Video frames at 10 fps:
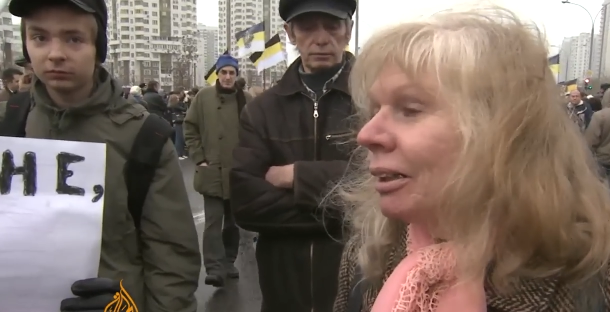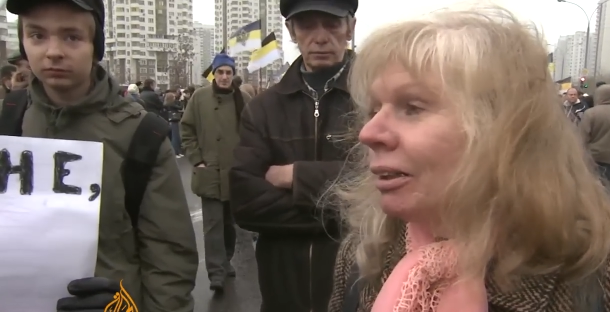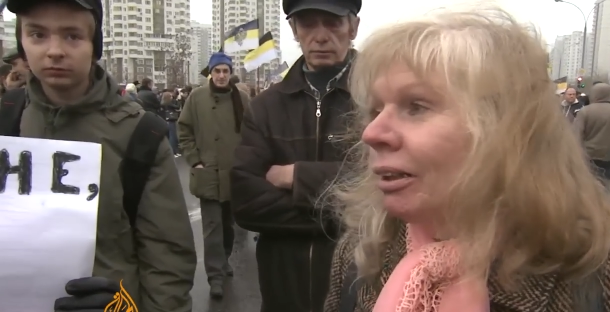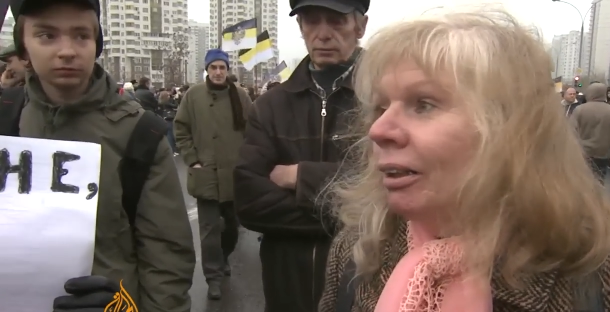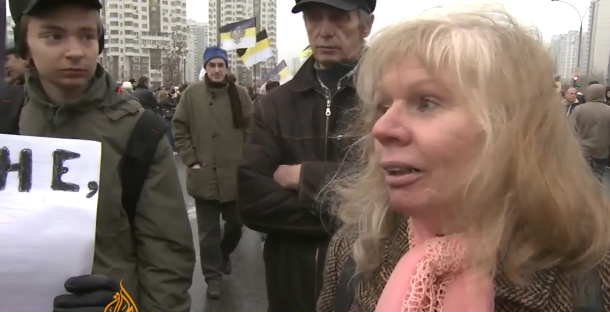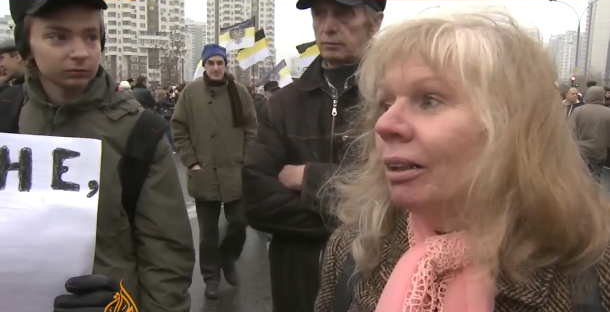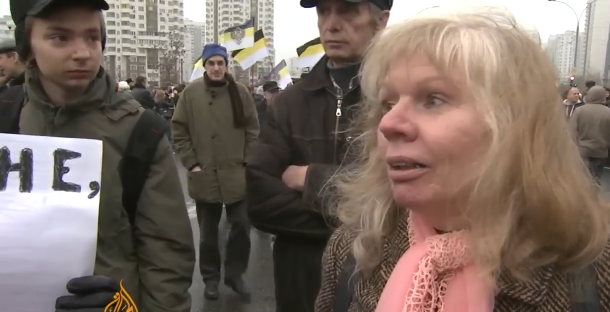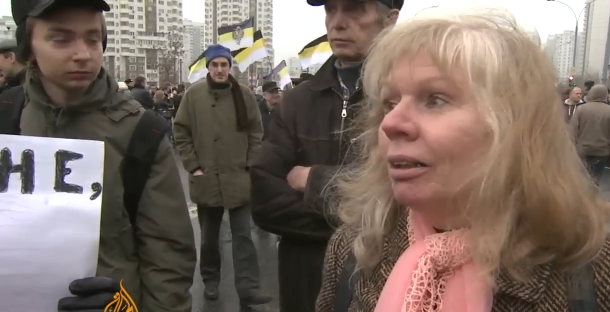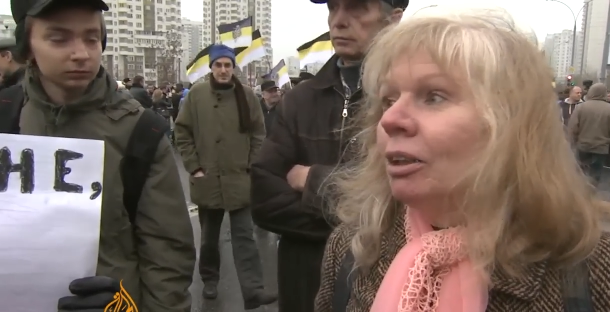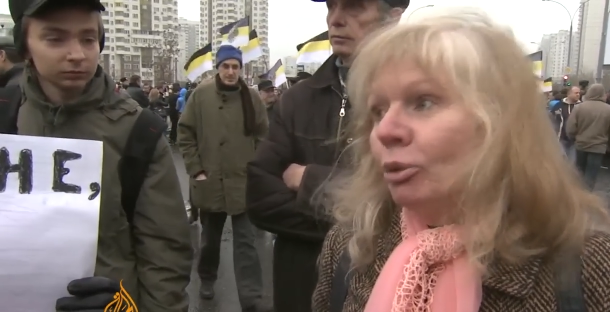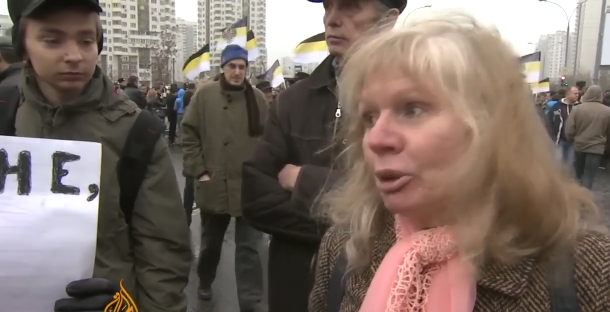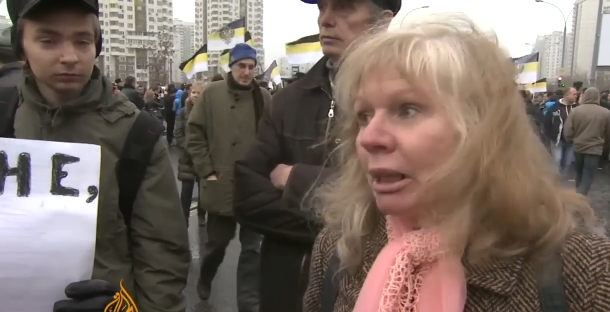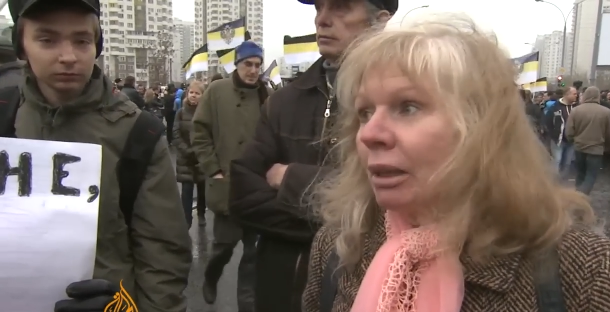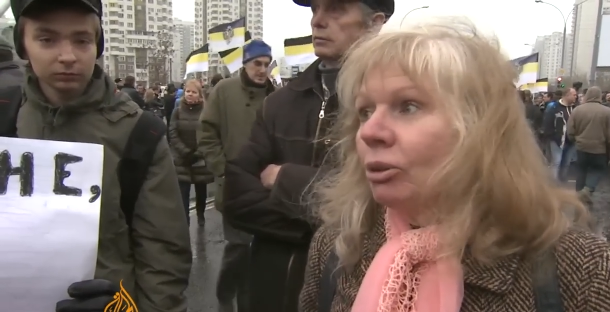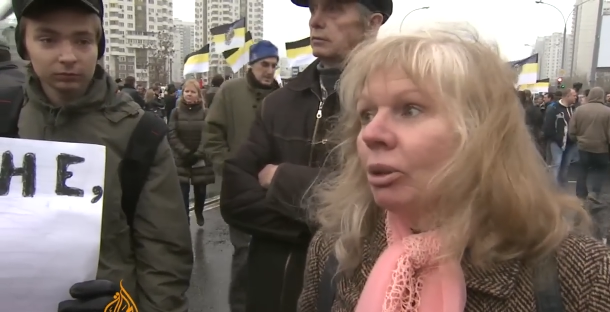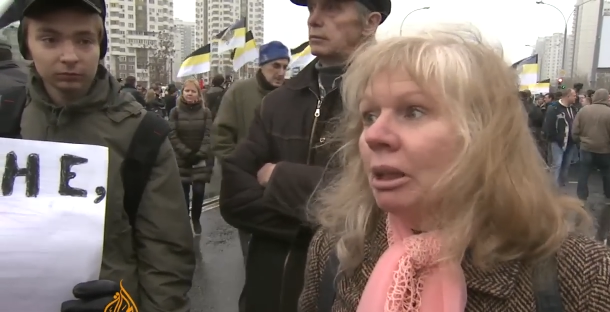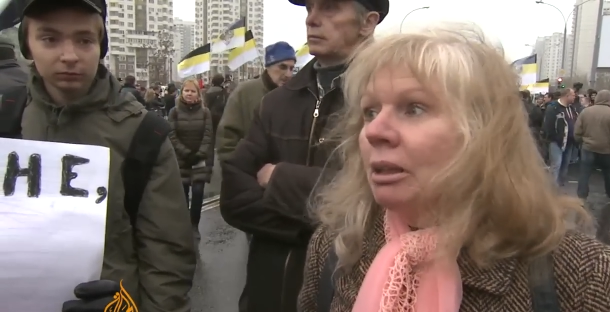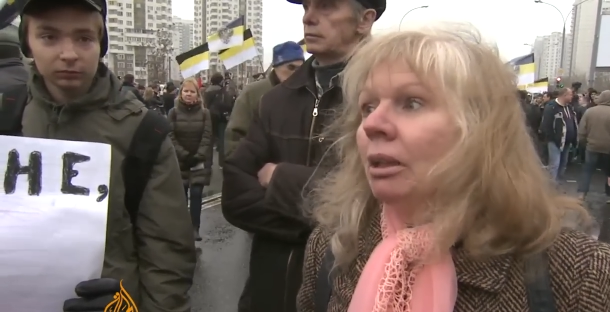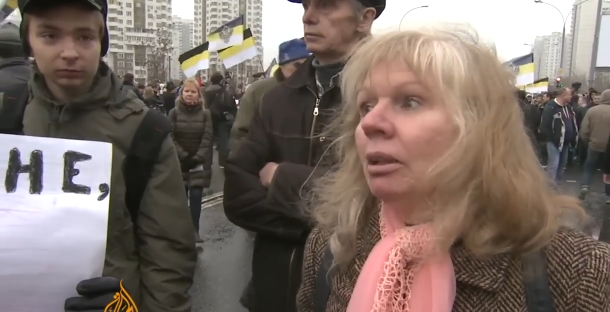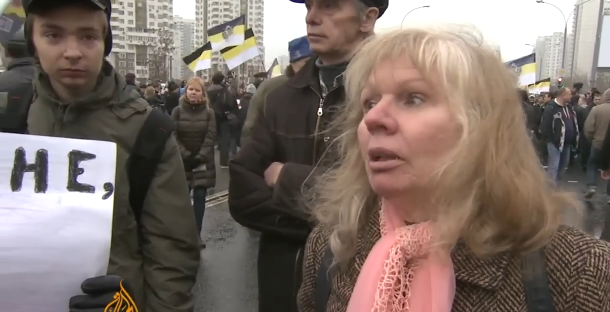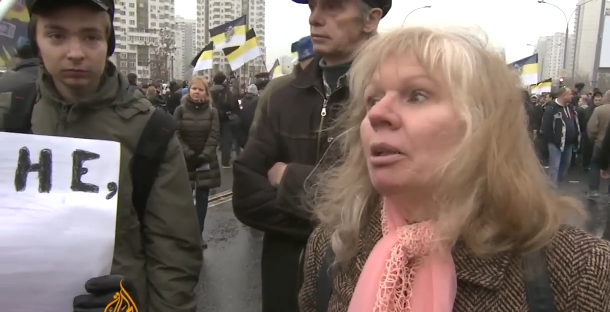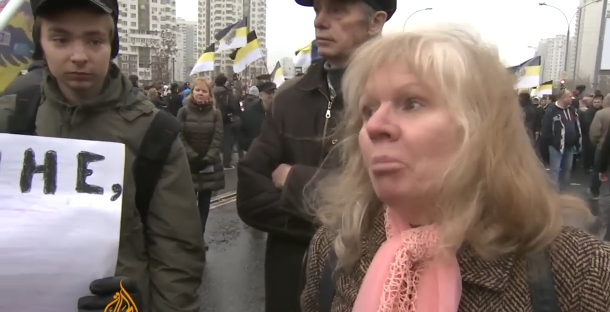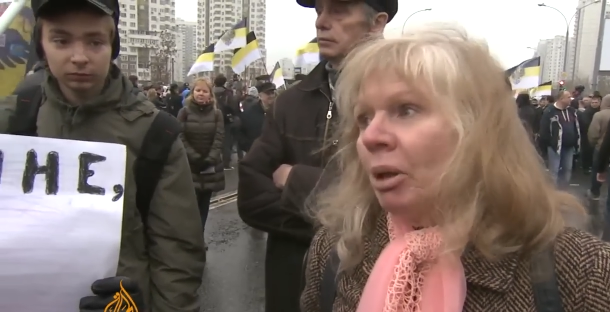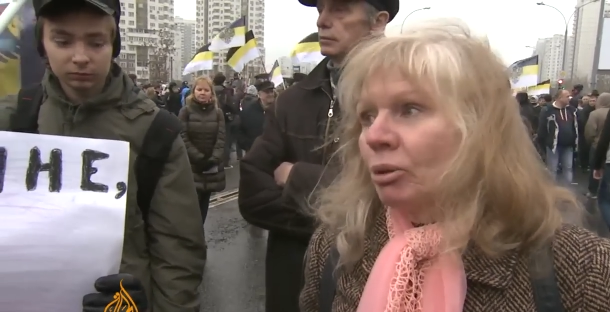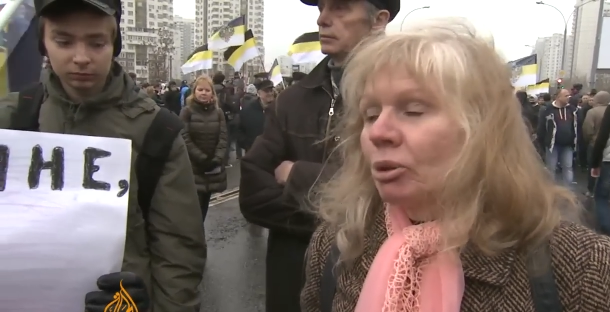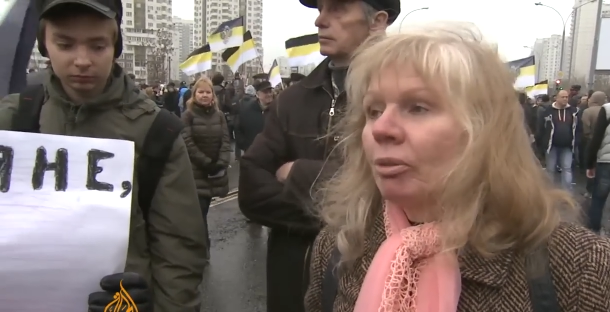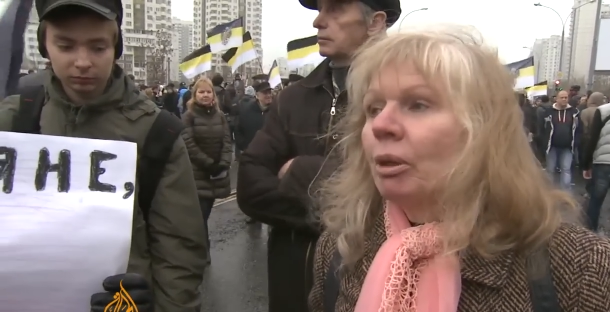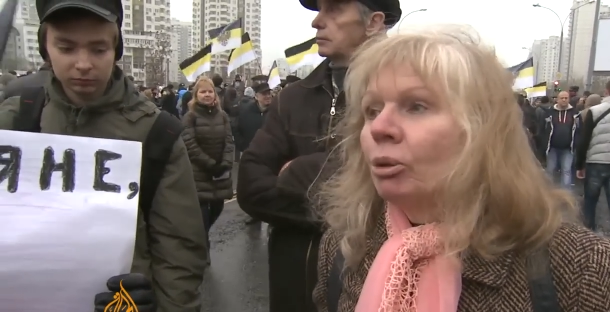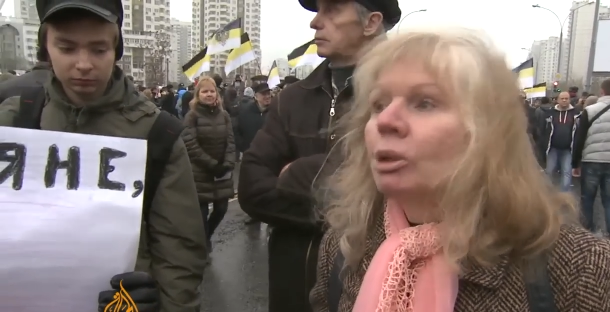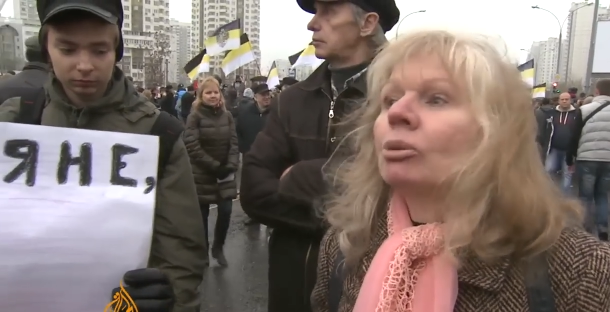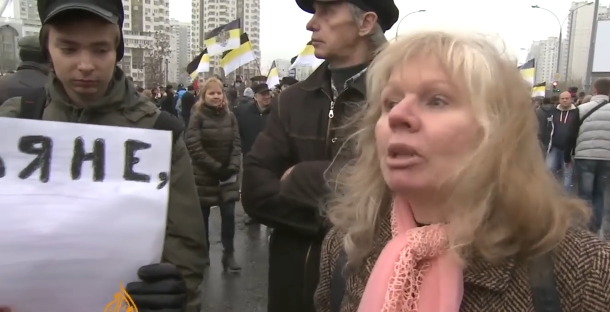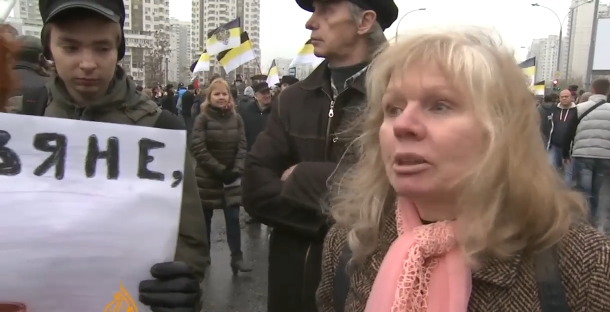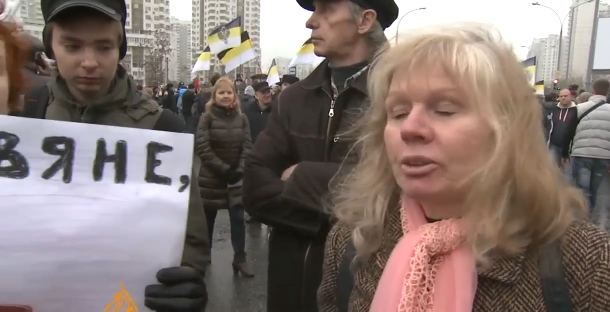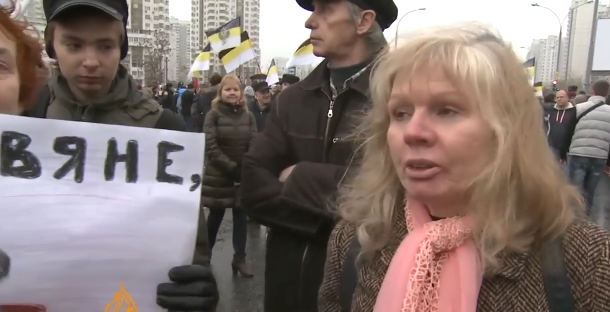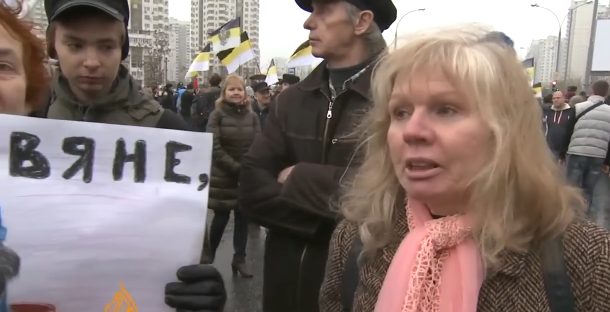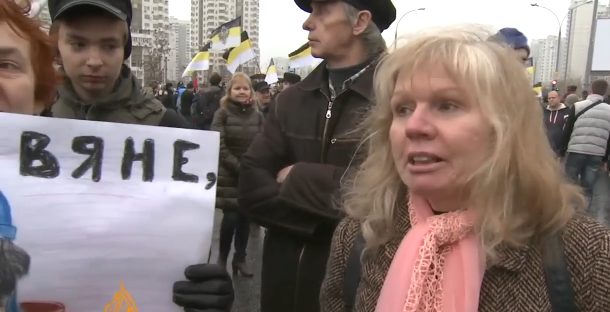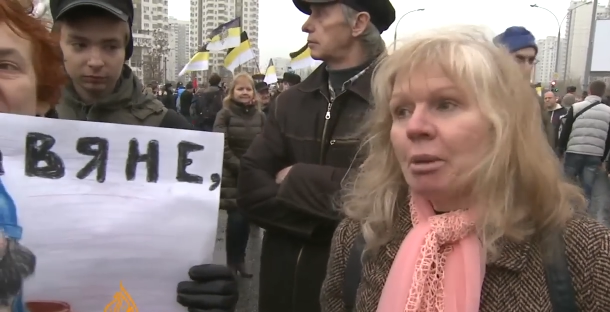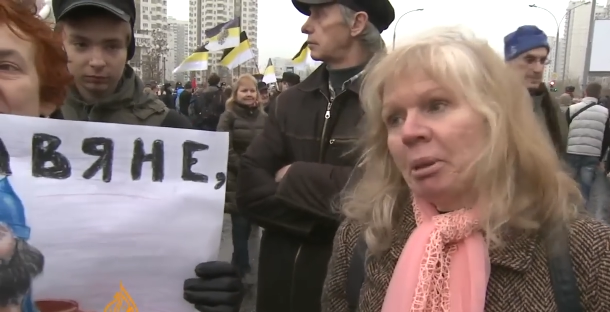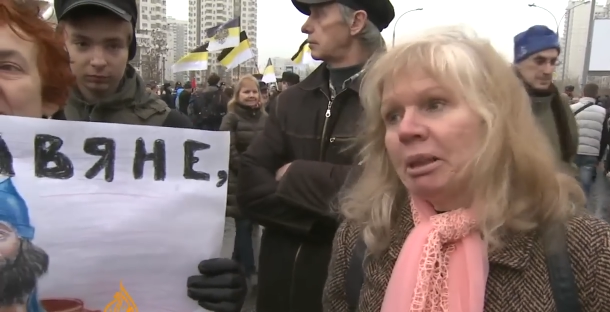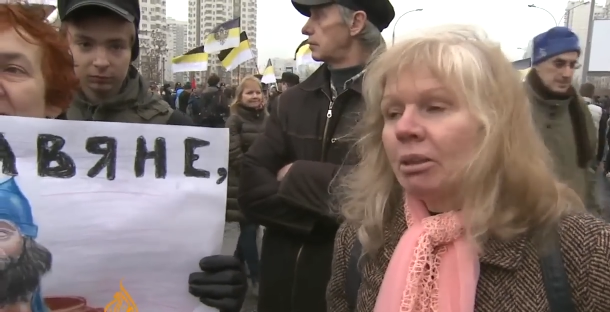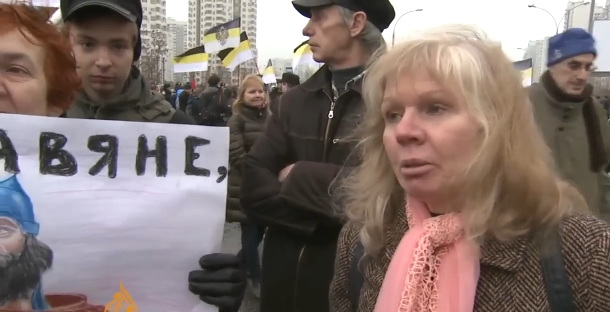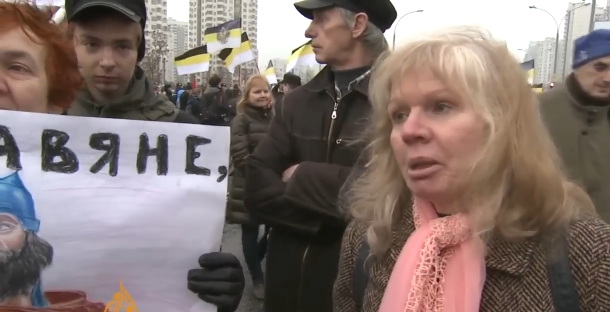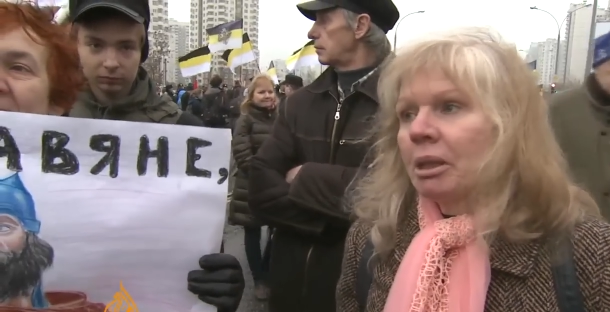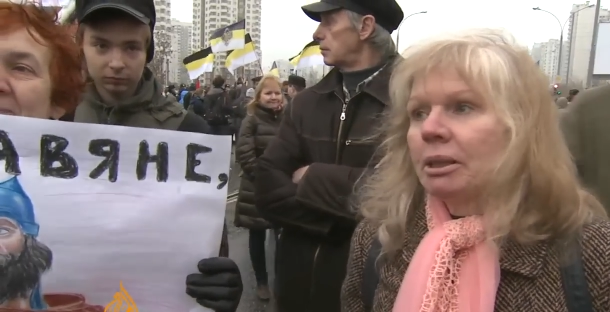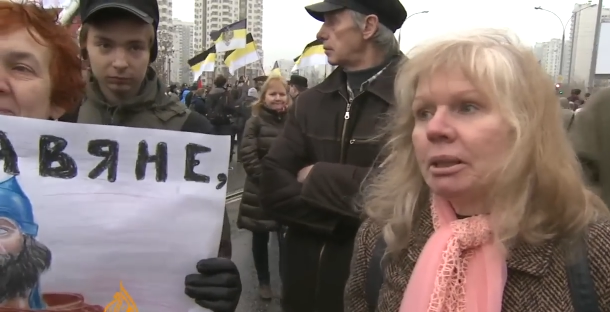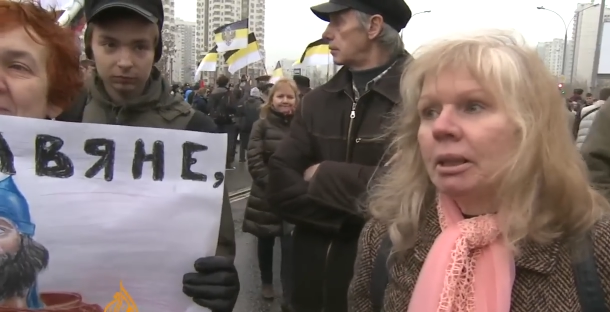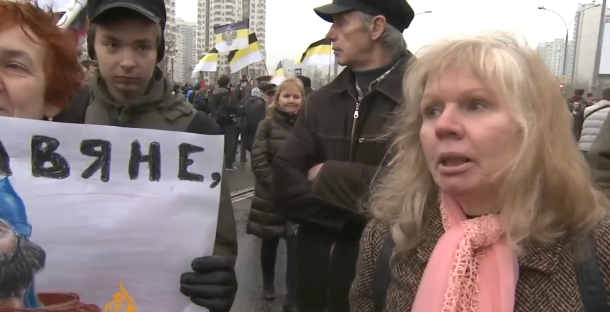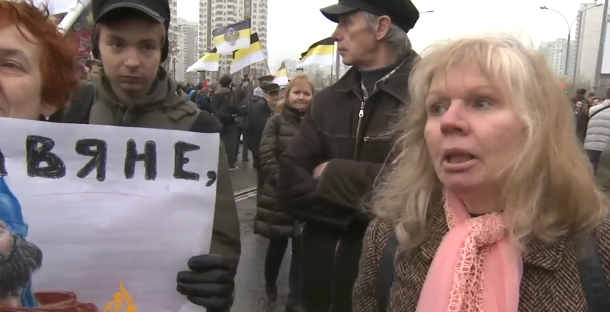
Speaker 1: who have their own country, they shouldn't be on Russian Orthodox soil in such large numbers.